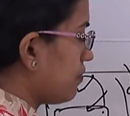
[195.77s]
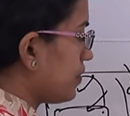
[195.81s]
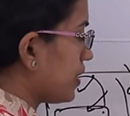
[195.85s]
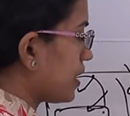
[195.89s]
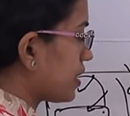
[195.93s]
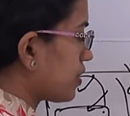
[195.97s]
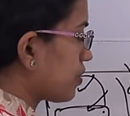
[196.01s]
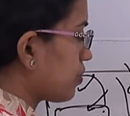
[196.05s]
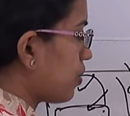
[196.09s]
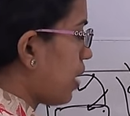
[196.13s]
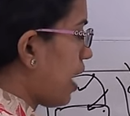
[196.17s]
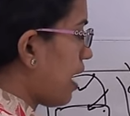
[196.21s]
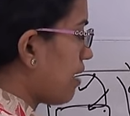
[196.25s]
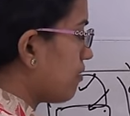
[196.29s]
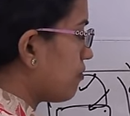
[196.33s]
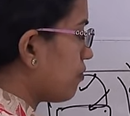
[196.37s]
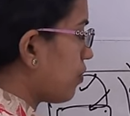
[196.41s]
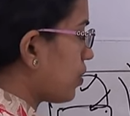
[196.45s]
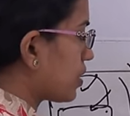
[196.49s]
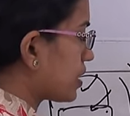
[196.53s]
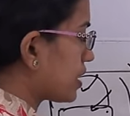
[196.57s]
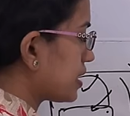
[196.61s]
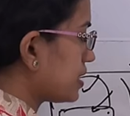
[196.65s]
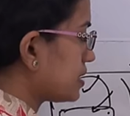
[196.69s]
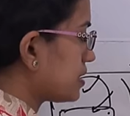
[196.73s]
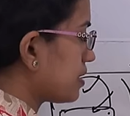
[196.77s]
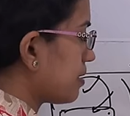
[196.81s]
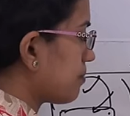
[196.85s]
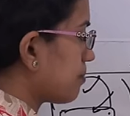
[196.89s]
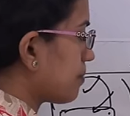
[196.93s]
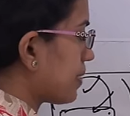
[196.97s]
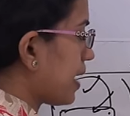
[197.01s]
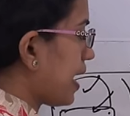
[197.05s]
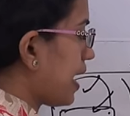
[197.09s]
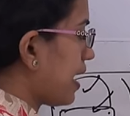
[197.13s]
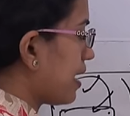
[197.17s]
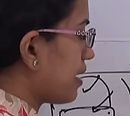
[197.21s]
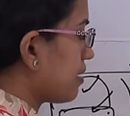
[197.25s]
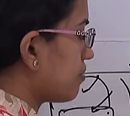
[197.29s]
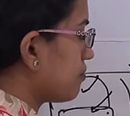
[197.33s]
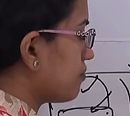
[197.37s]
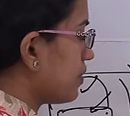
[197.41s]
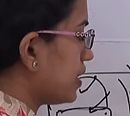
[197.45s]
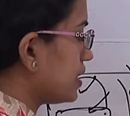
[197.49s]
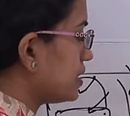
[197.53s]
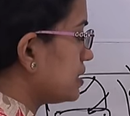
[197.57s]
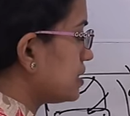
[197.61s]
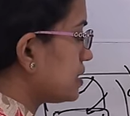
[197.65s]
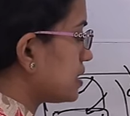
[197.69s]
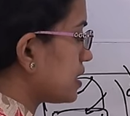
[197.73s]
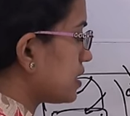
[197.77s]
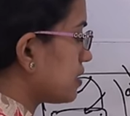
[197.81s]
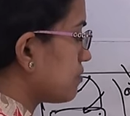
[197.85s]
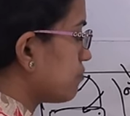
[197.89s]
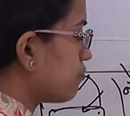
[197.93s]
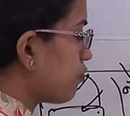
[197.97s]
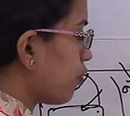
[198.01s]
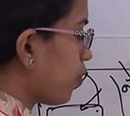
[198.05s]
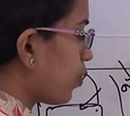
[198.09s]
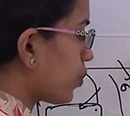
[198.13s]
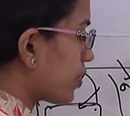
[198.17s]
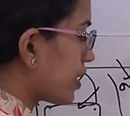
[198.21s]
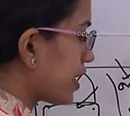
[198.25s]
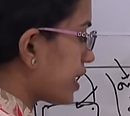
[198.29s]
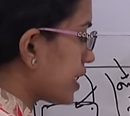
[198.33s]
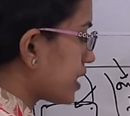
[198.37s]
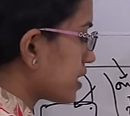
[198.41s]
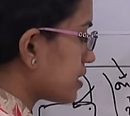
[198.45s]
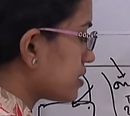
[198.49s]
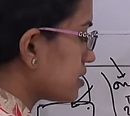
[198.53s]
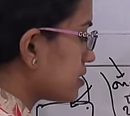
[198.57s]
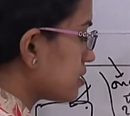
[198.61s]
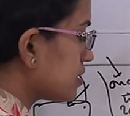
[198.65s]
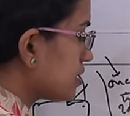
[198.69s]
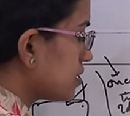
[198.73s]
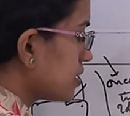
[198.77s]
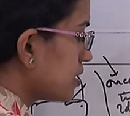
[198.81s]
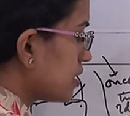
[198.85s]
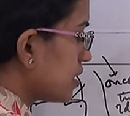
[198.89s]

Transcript: where you have water supply once in 4 days.